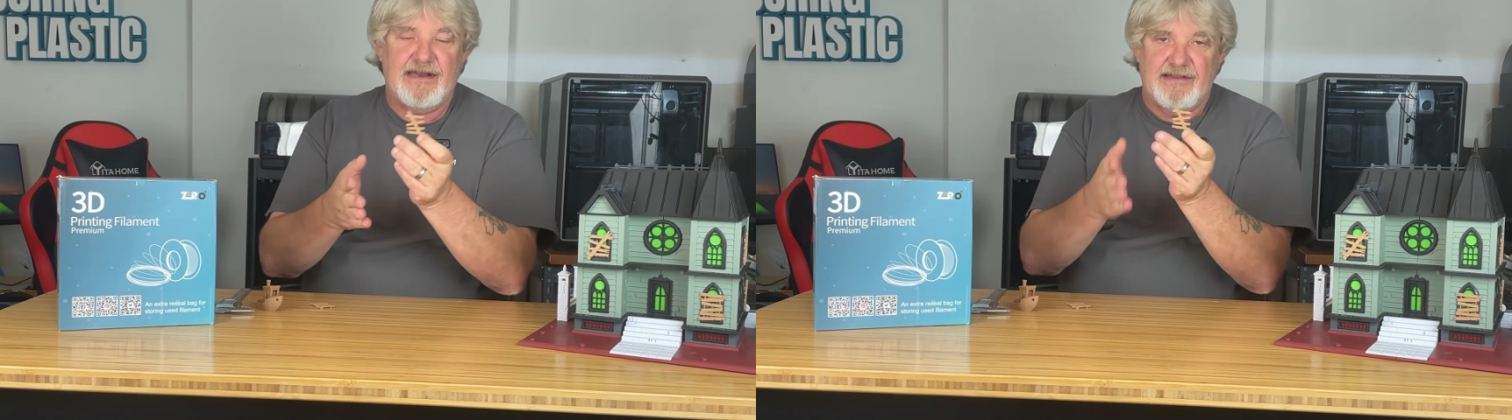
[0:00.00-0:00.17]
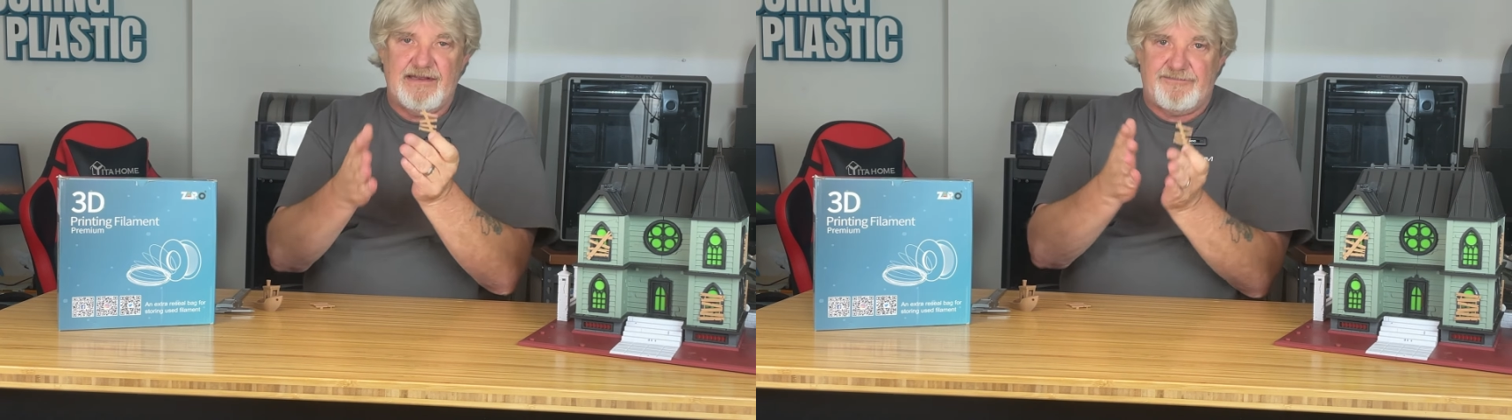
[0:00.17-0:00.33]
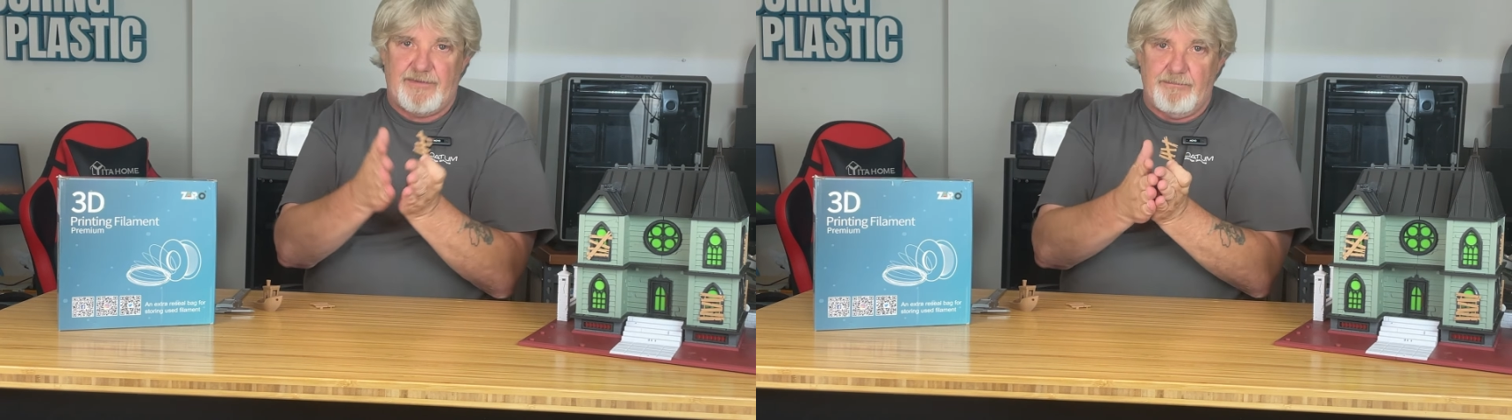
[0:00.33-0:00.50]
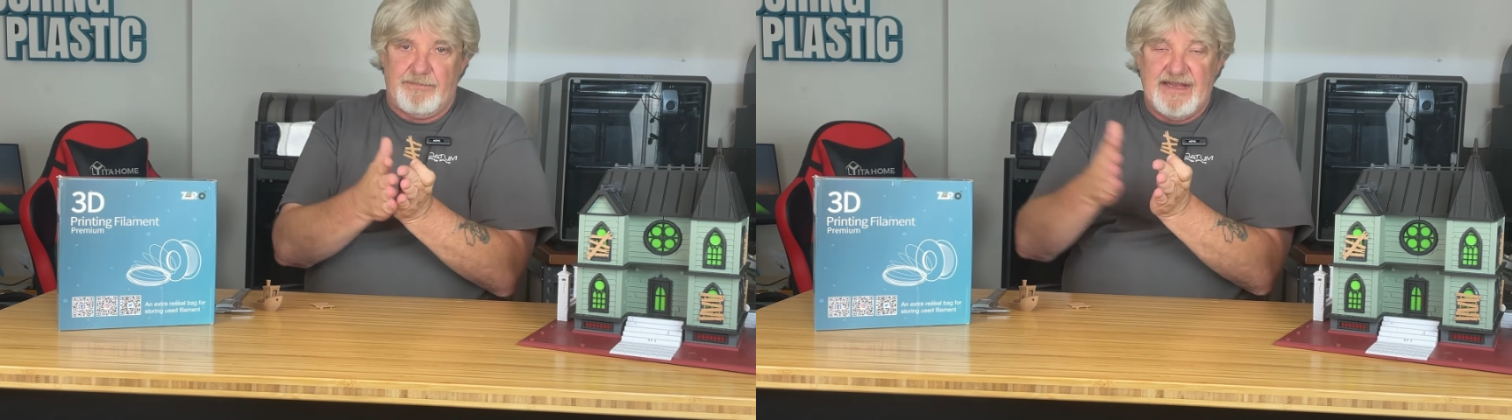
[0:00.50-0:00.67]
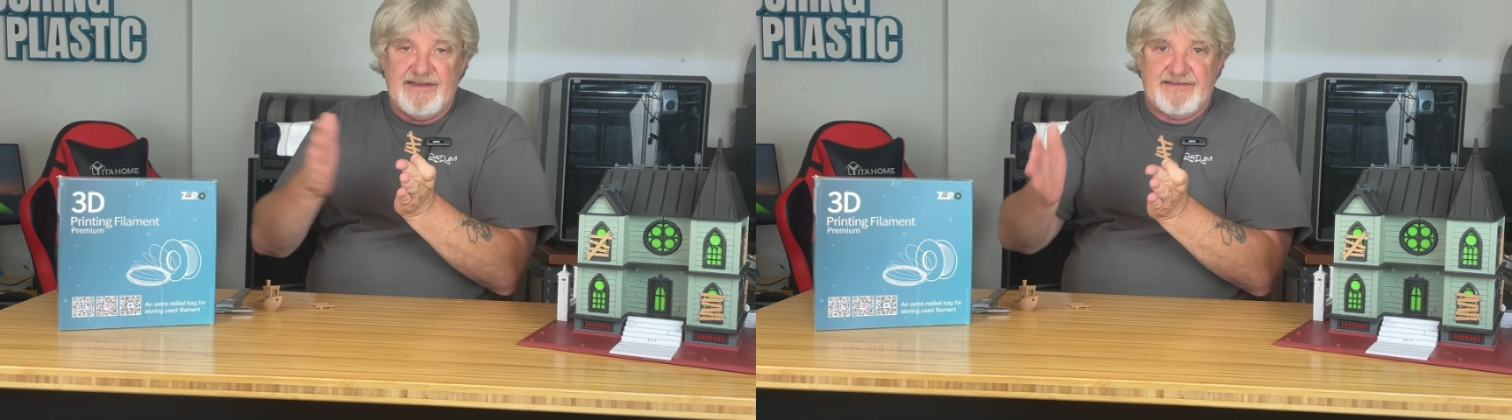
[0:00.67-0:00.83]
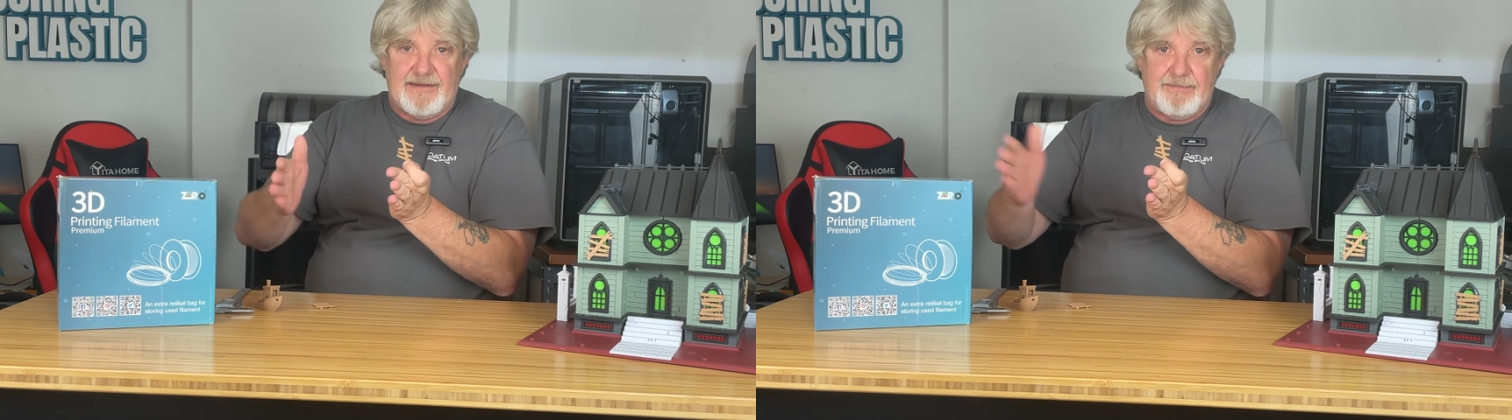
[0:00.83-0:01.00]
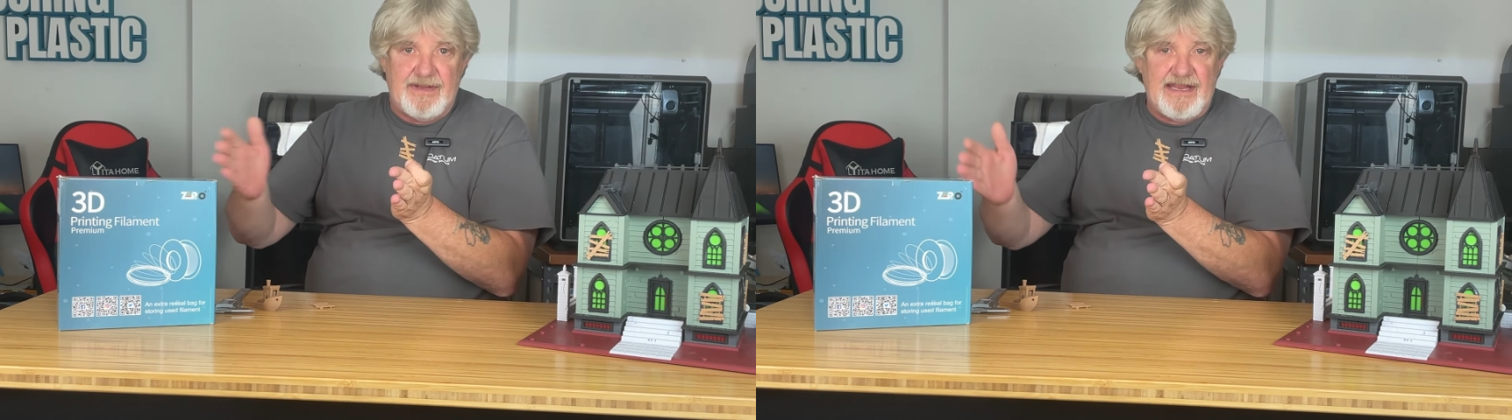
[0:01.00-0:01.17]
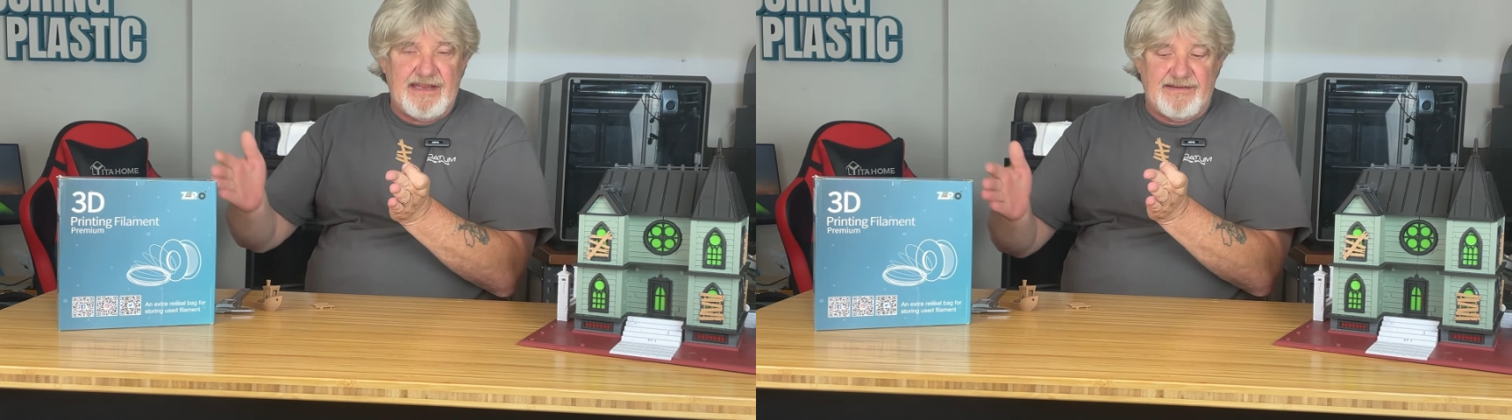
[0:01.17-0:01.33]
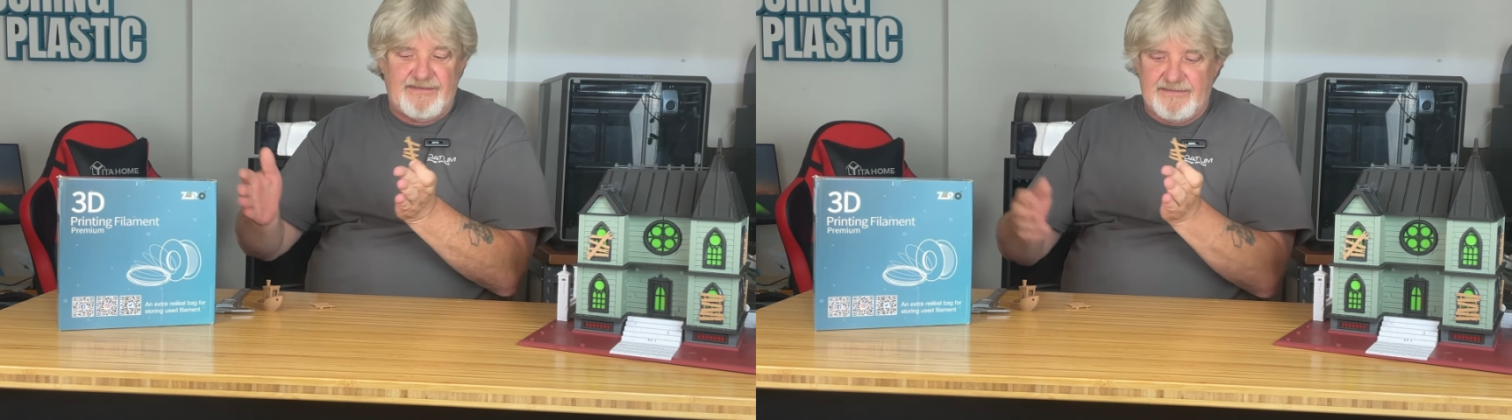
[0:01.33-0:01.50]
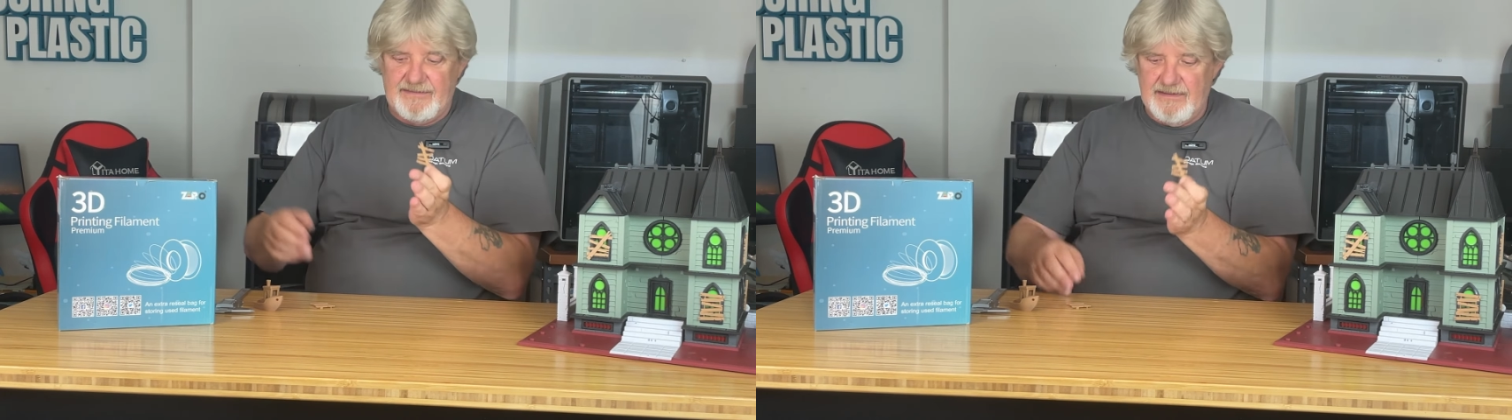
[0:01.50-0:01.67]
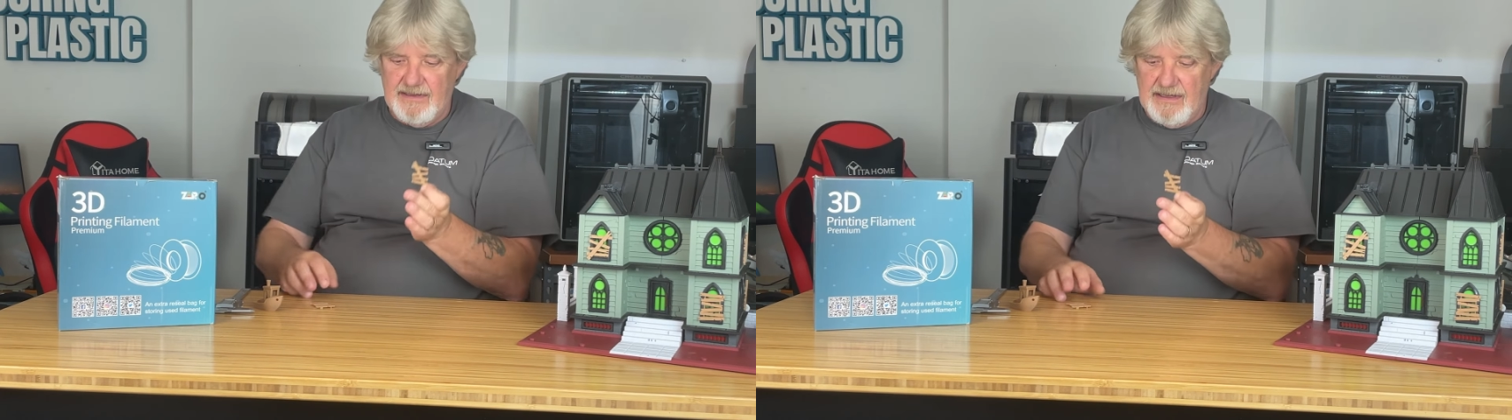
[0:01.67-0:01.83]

at least from piece to piece.